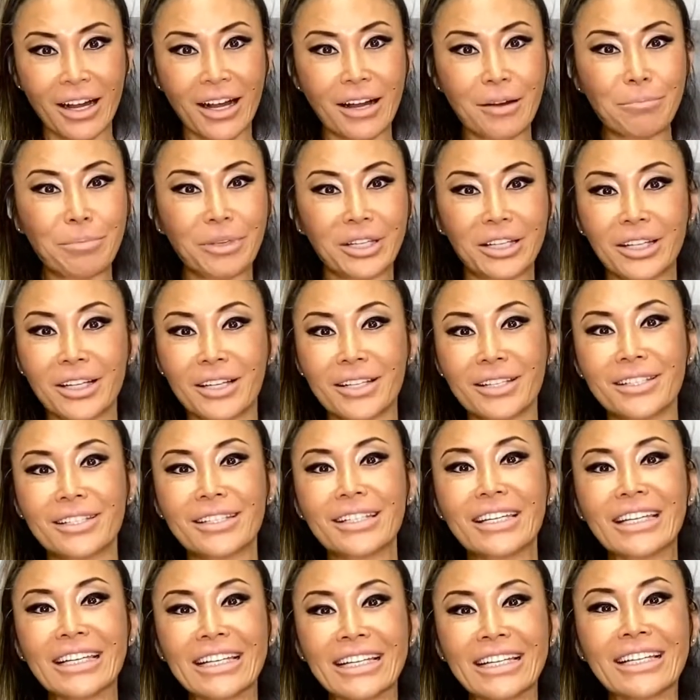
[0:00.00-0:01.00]
because
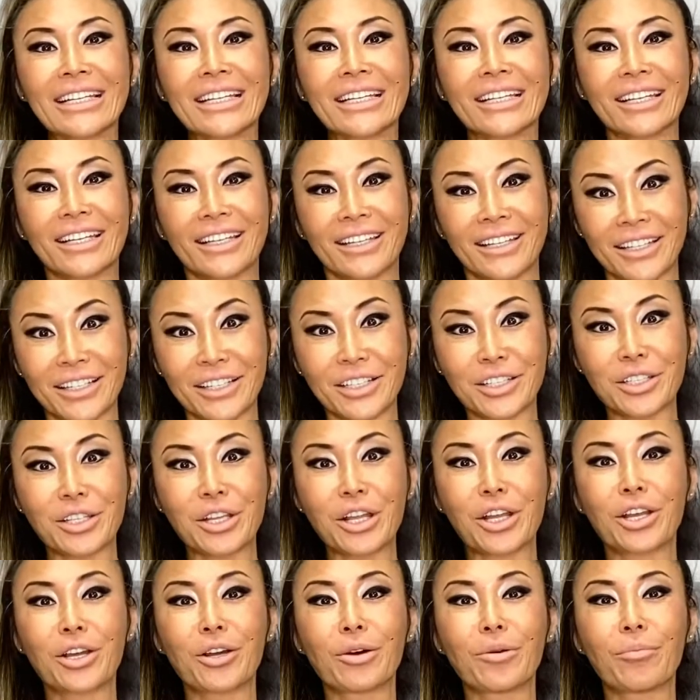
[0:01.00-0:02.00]
it is
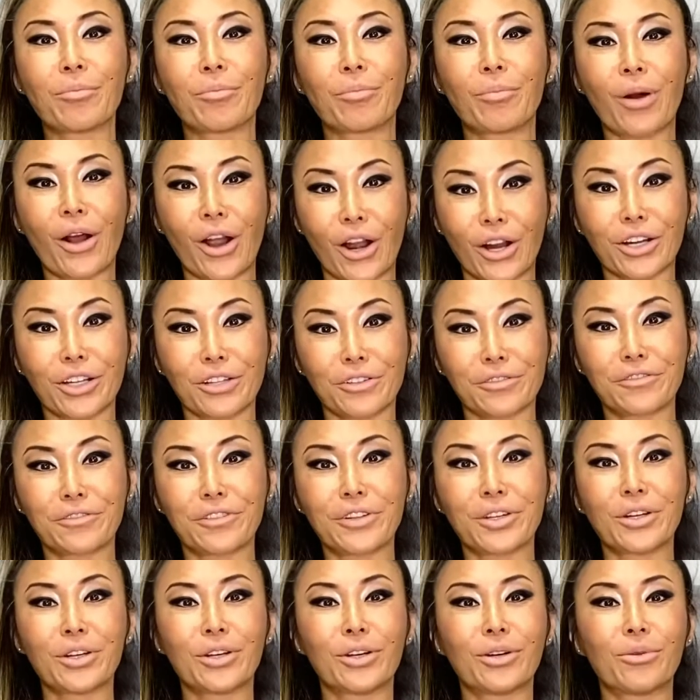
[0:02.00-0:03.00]
part of
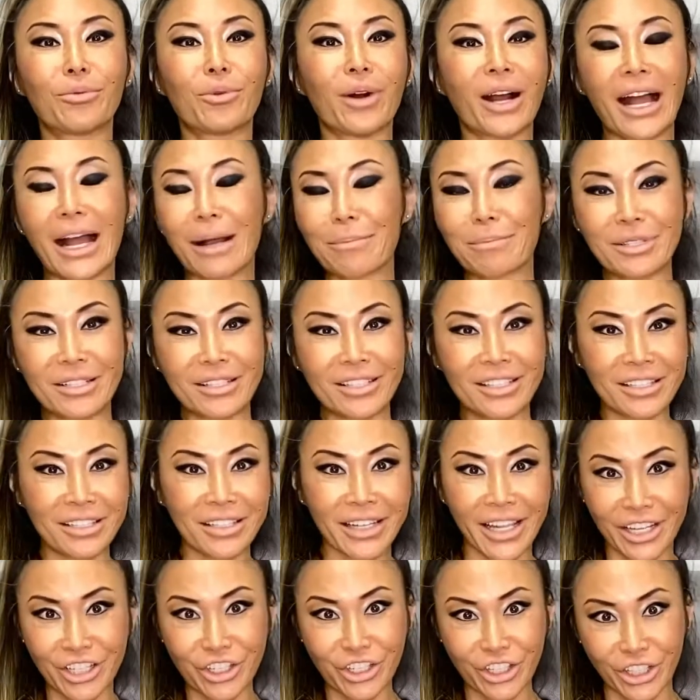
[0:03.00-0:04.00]
what happens in
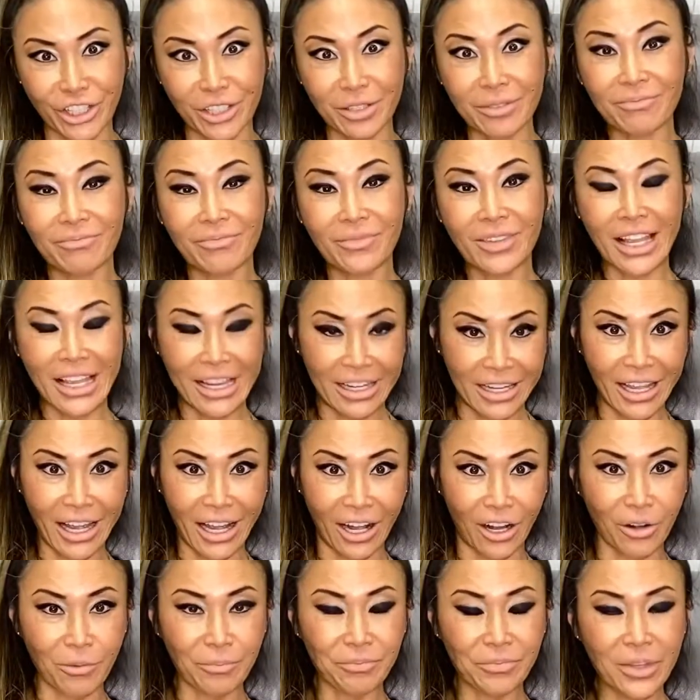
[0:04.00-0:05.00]
nature
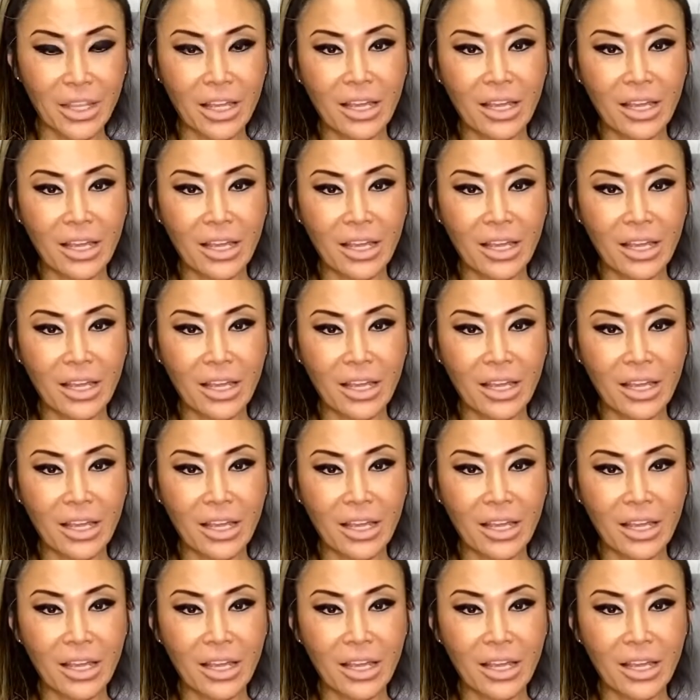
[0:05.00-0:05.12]
anyhow.